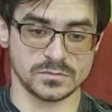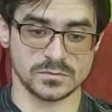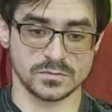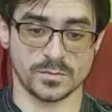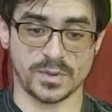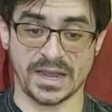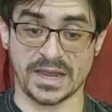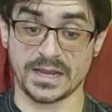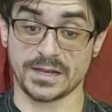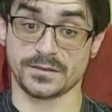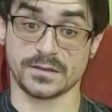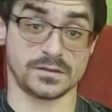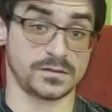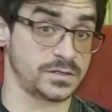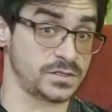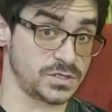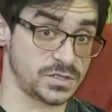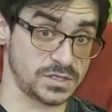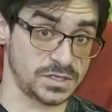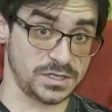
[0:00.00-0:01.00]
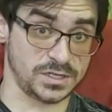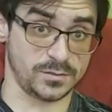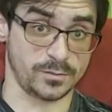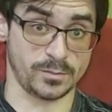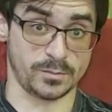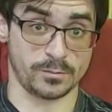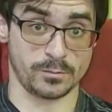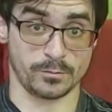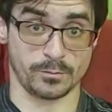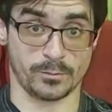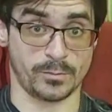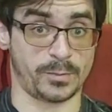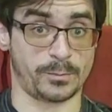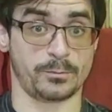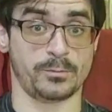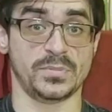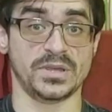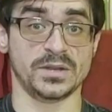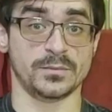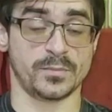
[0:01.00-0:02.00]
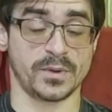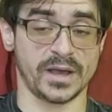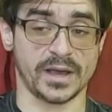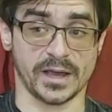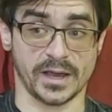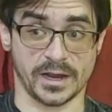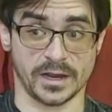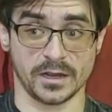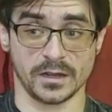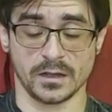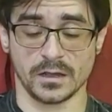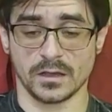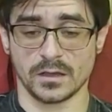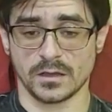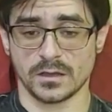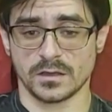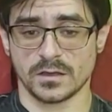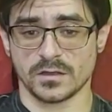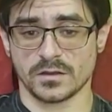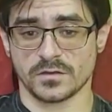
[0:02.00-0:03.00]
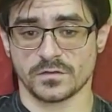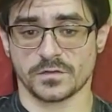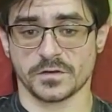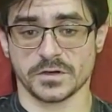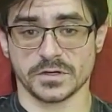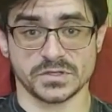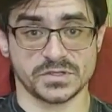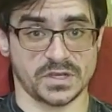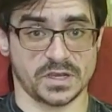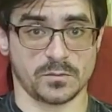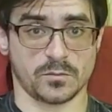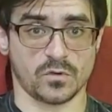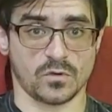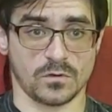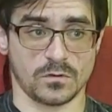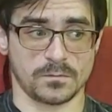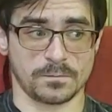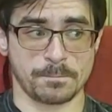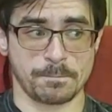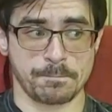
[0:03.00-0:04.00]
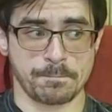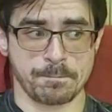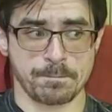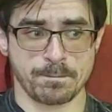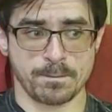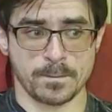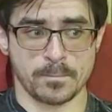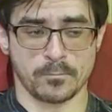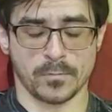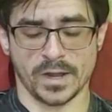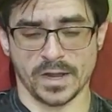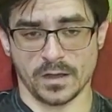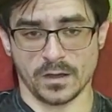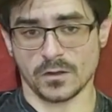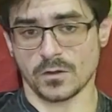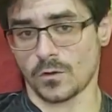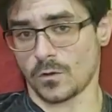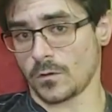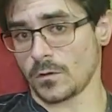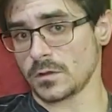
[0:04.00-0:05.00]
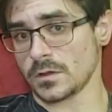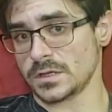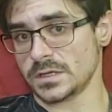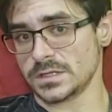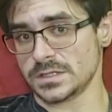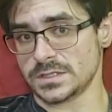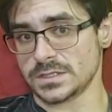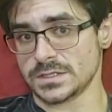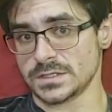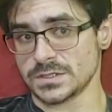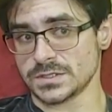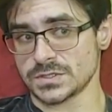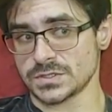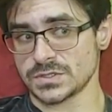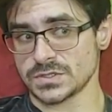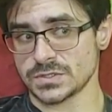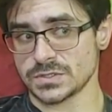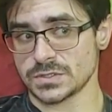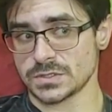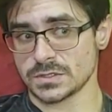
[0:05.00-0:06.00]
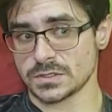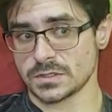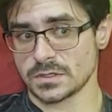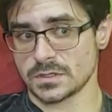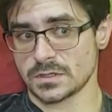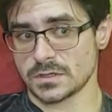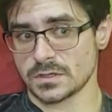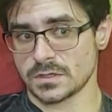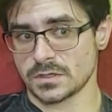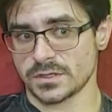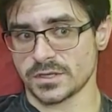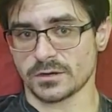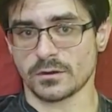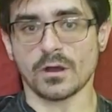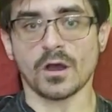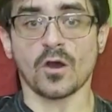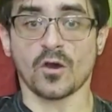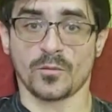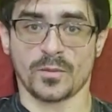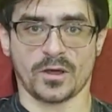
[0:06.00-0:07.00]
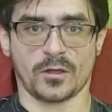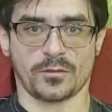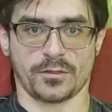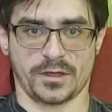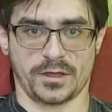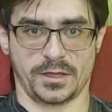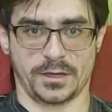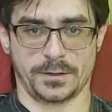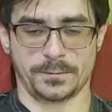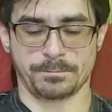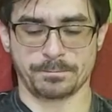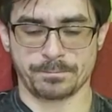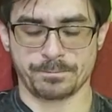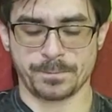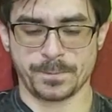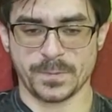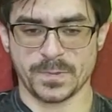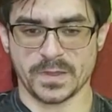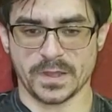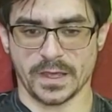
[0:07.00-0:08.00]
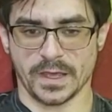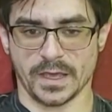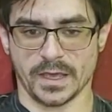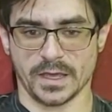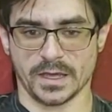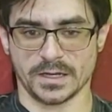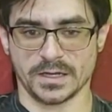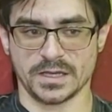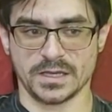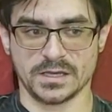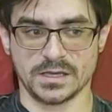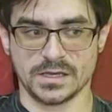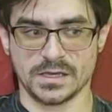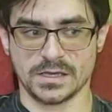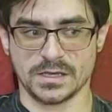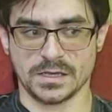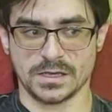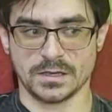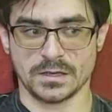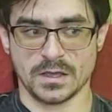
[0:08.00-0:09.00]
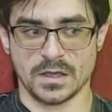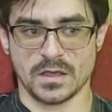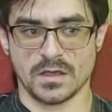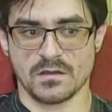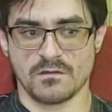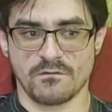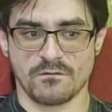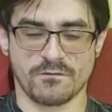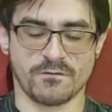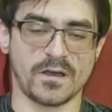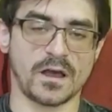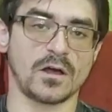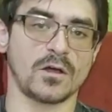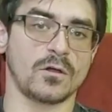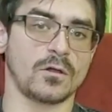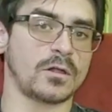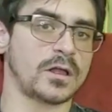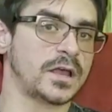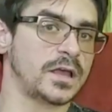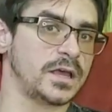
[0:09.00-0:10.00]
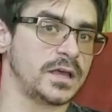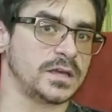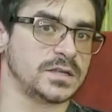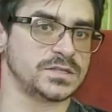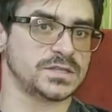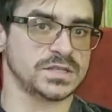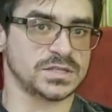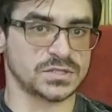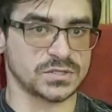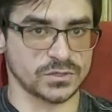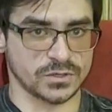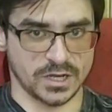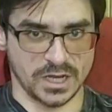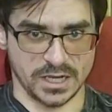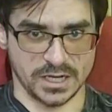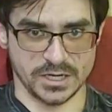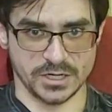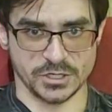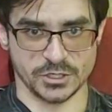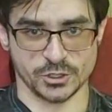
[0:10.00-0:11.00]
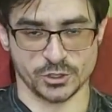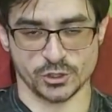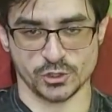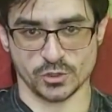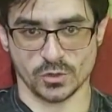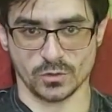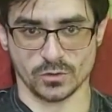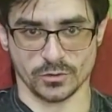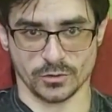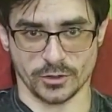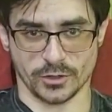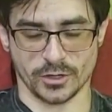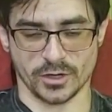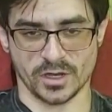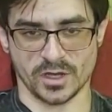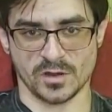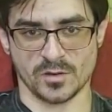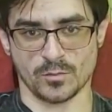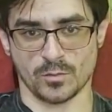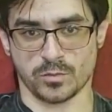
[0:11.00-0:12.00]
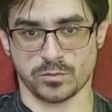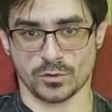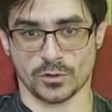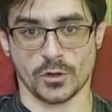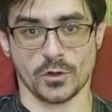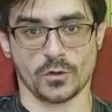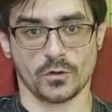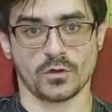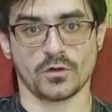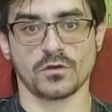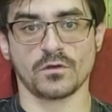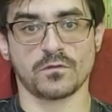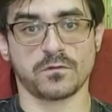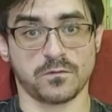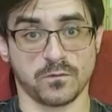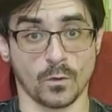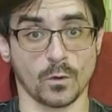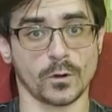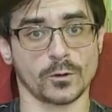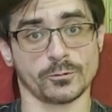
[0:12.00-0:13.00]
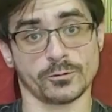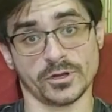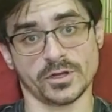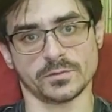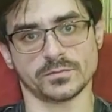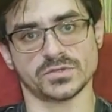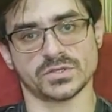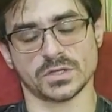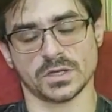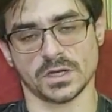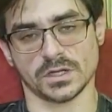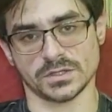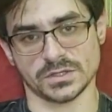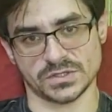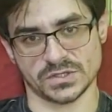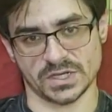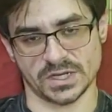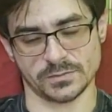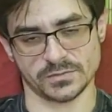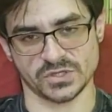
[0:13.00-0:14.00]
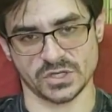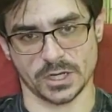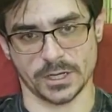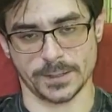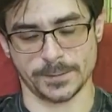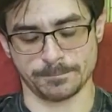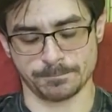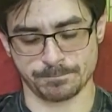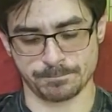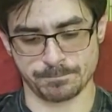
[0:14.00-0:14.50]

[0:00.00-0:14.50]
pain that they just need to beat back. For example, my uncle is, a home health aide, and he fell and dislocated his shoulder and broke 4 ribs on the same side.